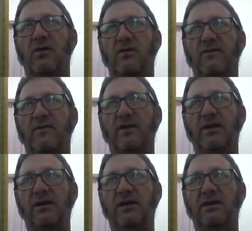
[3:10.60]

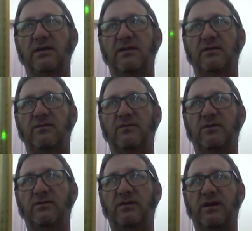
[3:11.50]
Hopefully, we
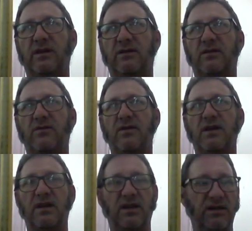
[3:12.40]
will get the
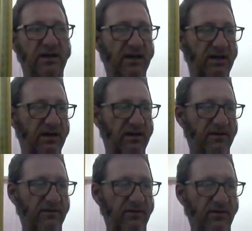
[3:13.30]
green indicator.
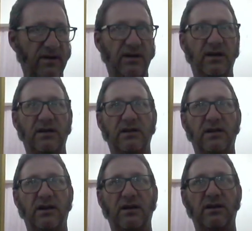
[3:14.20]
Green
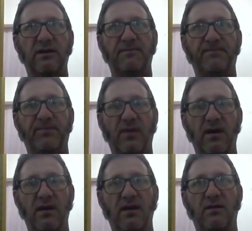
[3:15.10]
indicator
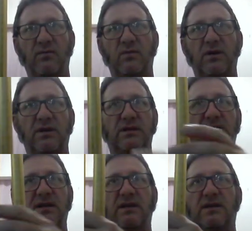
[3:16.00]

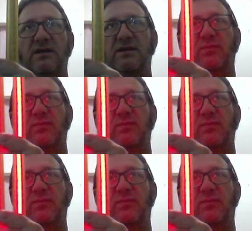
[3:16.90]
means that these